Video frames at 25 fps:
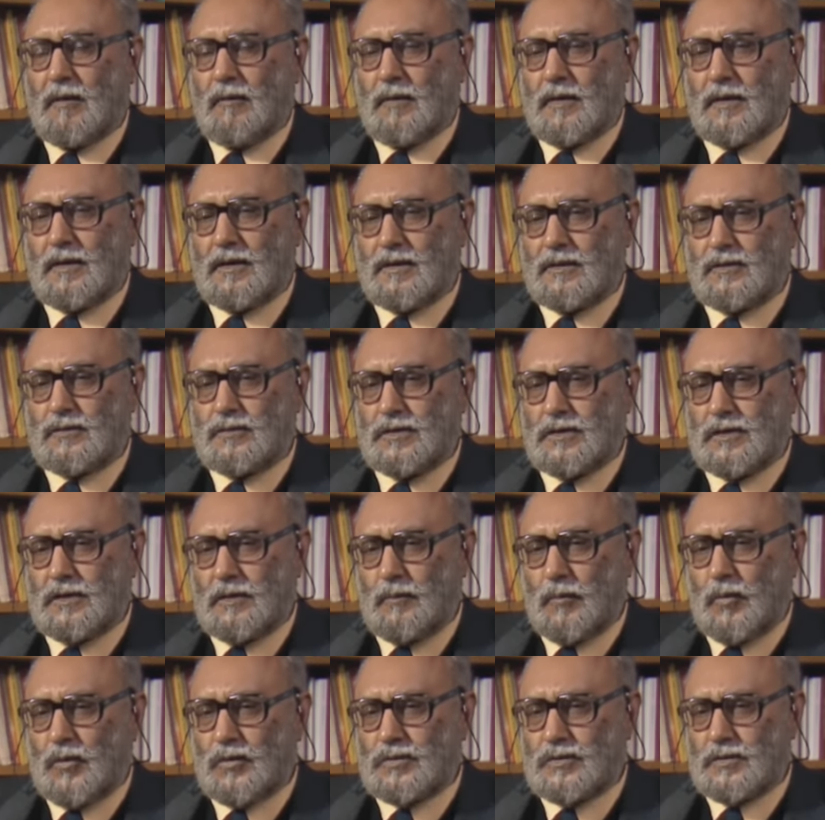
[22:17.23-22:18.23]
Well, you see, the
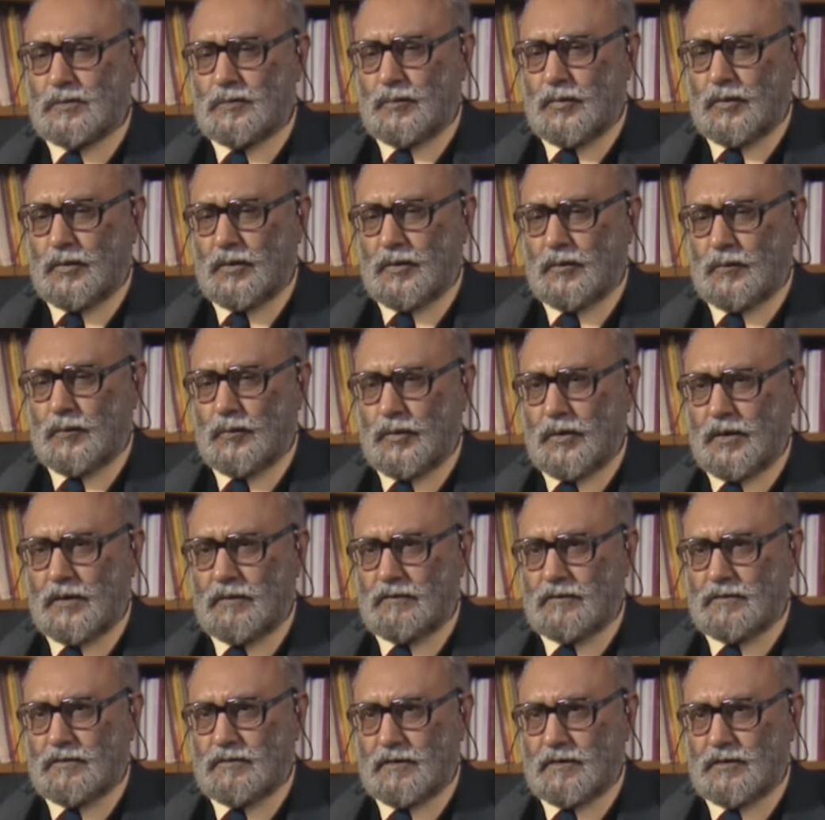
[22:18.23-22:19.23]
most important
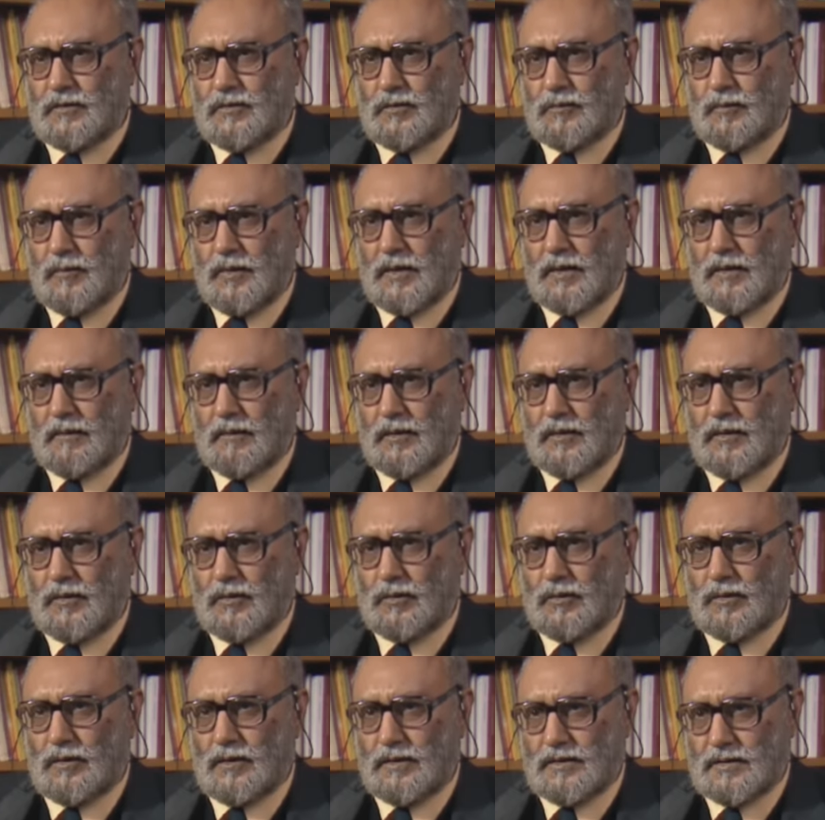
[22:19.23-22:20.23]
point which one should make about
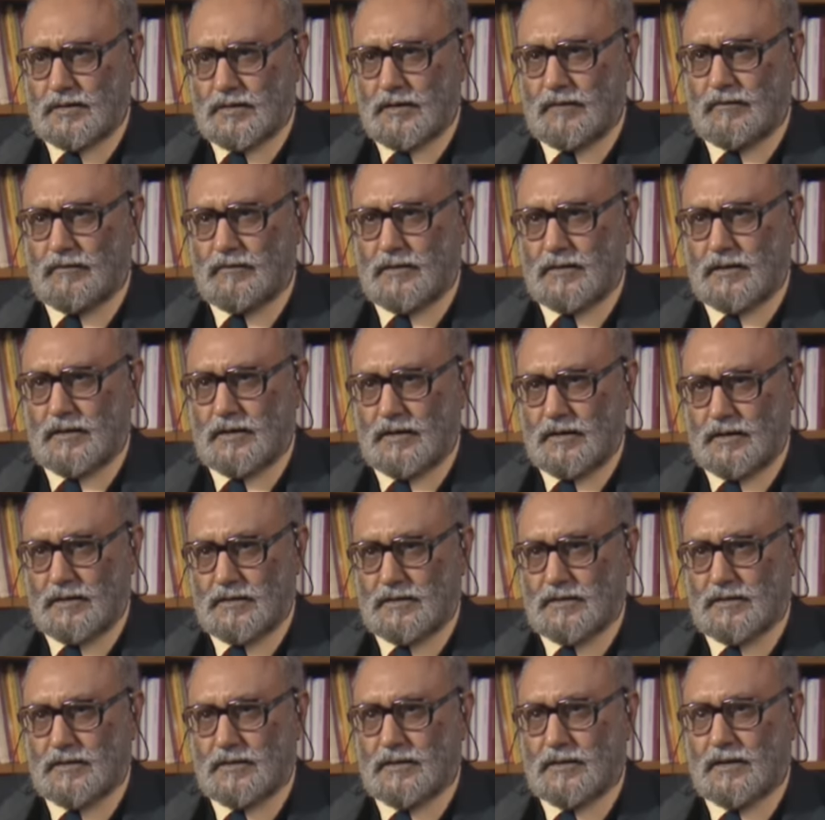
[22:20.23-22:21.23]
nuclear safety
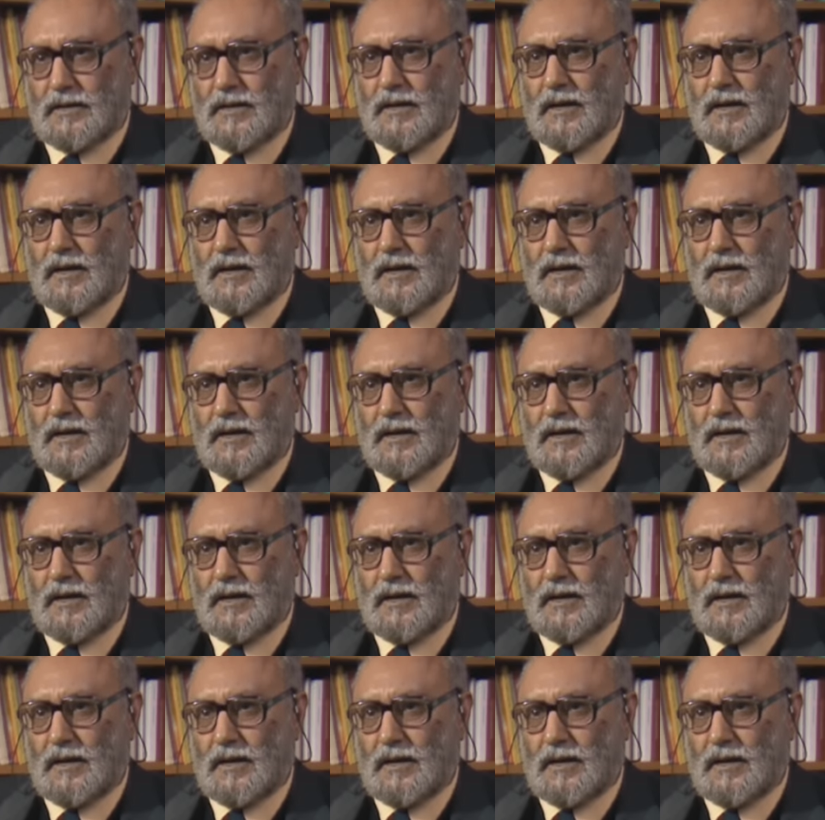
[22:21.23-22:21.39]
is,